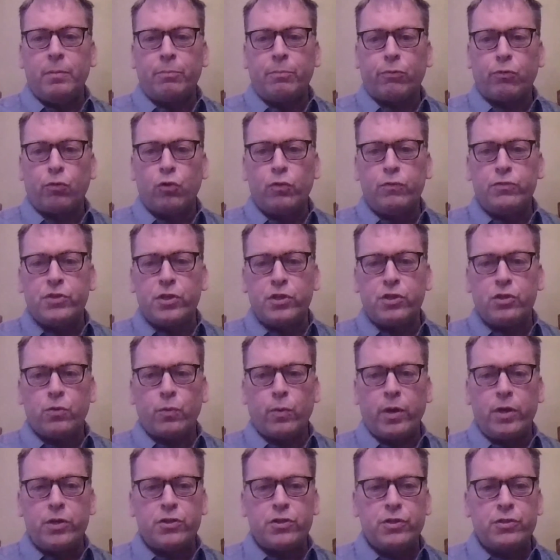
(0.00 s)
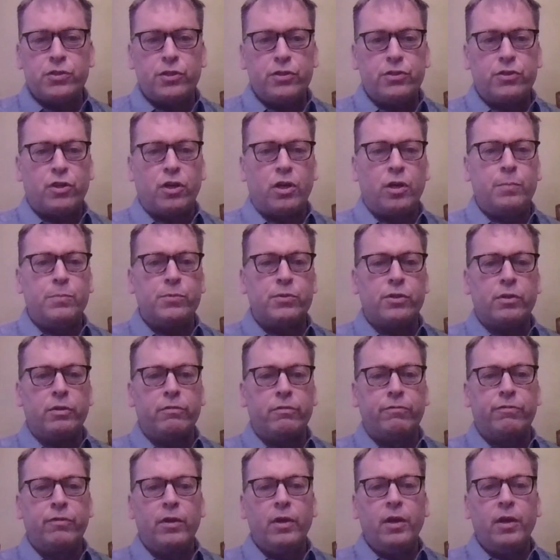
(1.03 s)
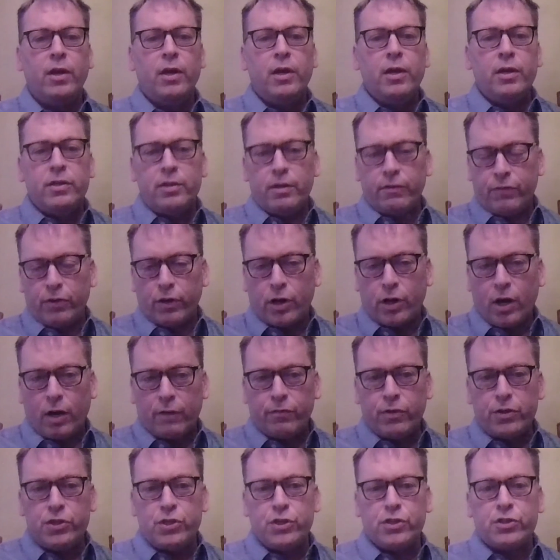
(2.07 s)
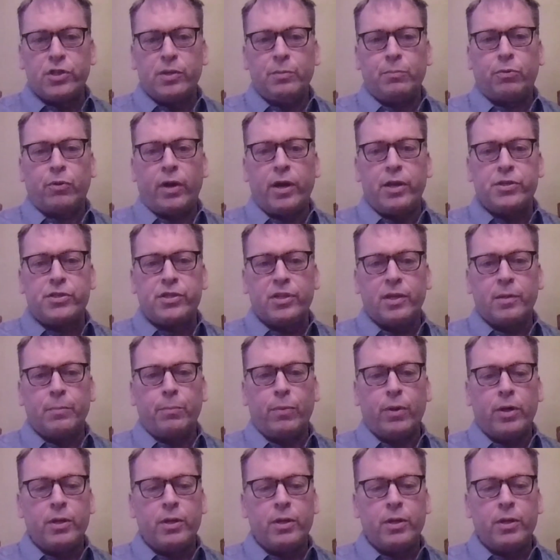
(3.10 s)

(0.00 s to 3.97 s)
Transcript: improve situations in terms of different coverages and pricing.